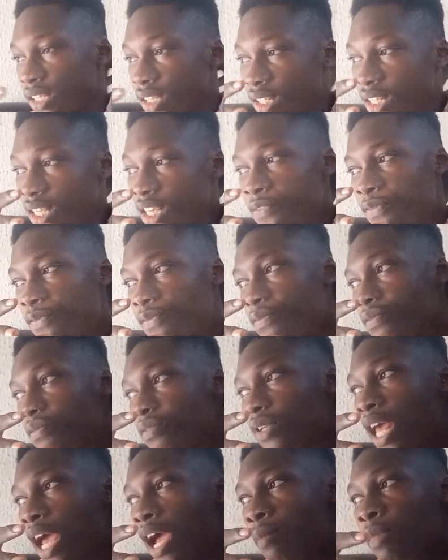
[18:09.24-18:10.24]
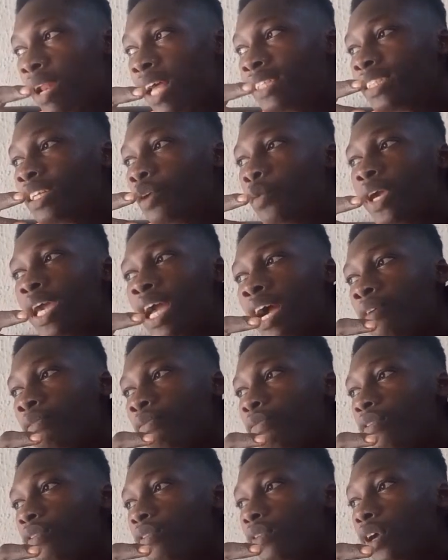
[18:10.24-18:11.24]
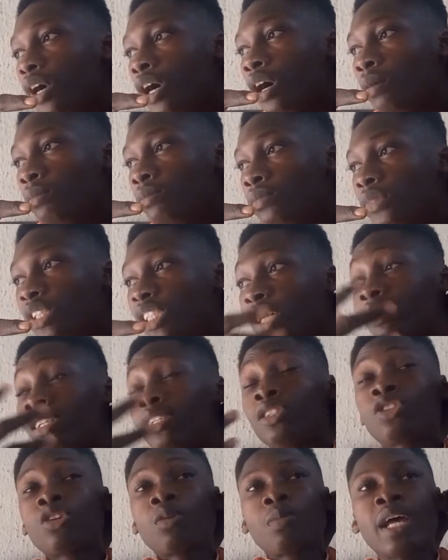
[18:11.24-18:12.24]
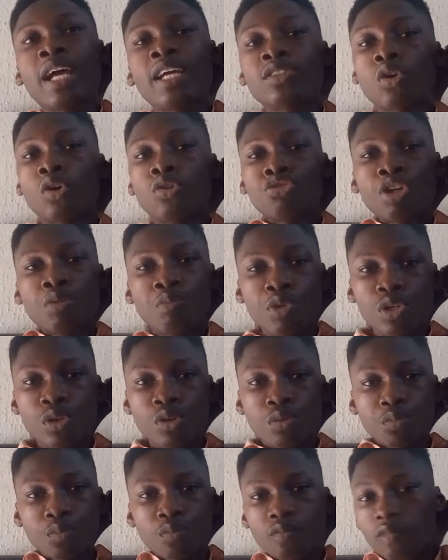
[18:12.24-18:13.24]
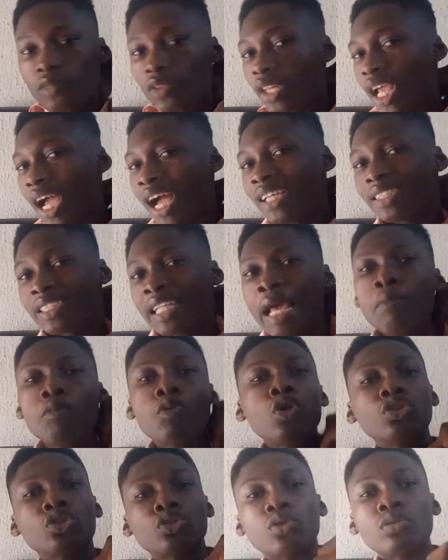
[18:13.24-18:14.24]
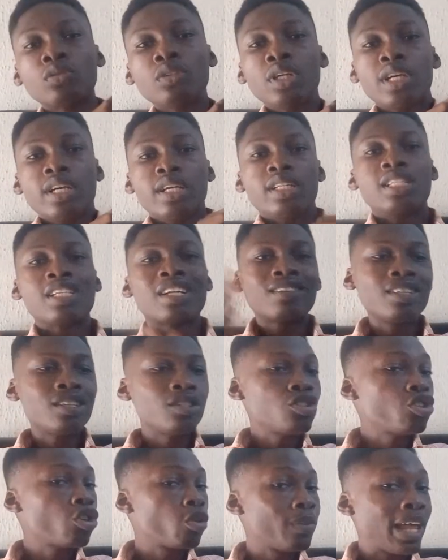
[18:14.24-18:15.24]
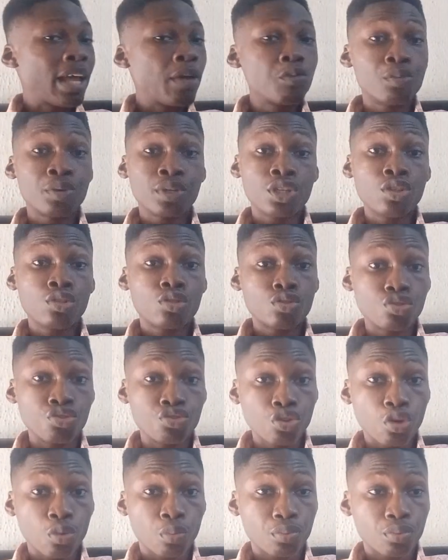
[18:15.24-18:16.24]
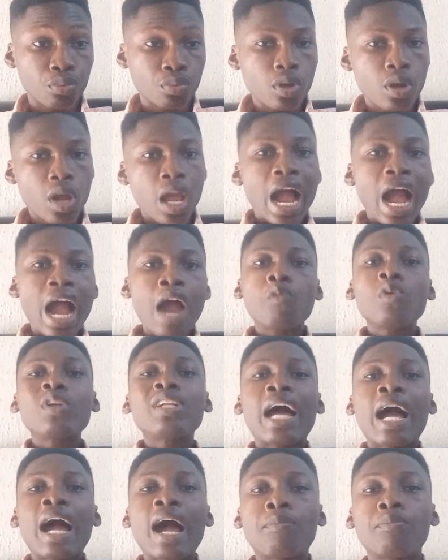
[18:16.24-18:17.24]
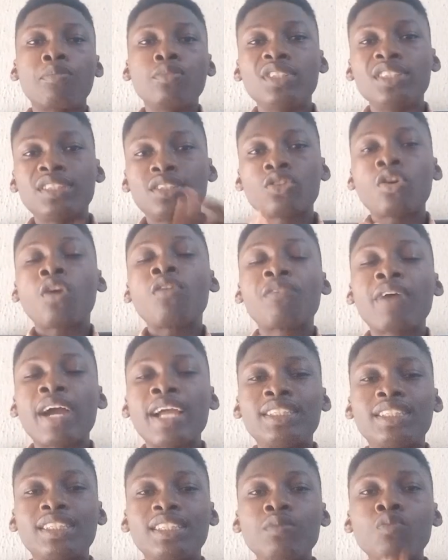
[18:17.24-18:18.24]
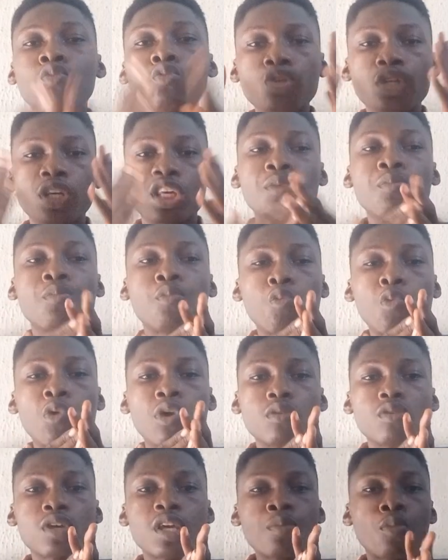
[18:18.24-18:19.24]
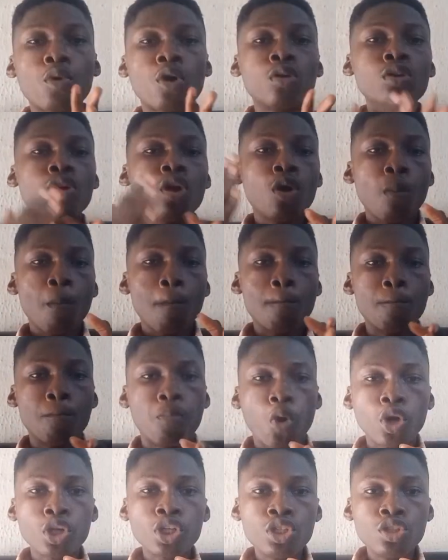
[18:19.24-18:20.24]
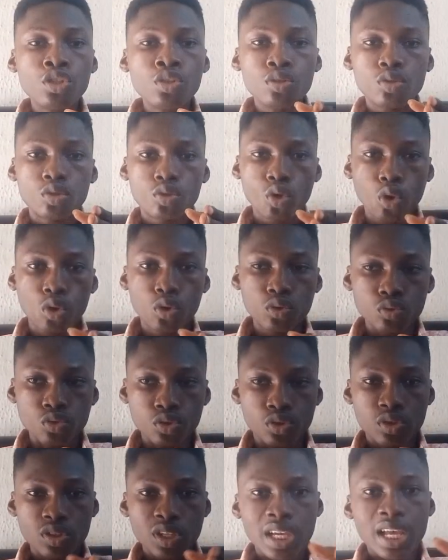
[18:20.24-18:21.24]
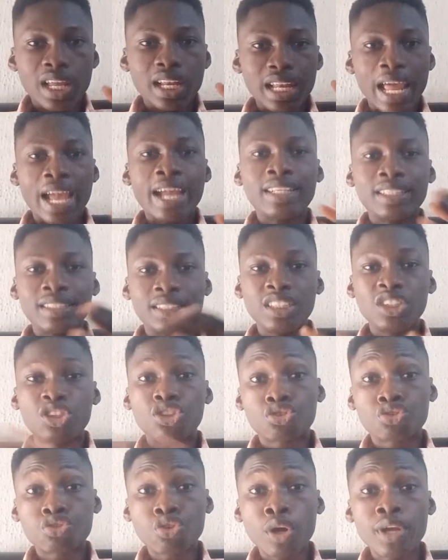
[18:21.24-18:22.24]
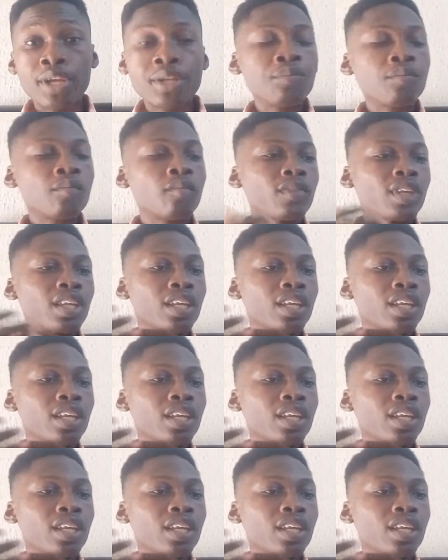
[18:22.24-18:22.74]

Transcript: if let's say we have the circulating supply is 100 million, as time goes on, the circulating supply will begin to drop. How would that happen? The Stonba team will keep on burning tokens, like destroying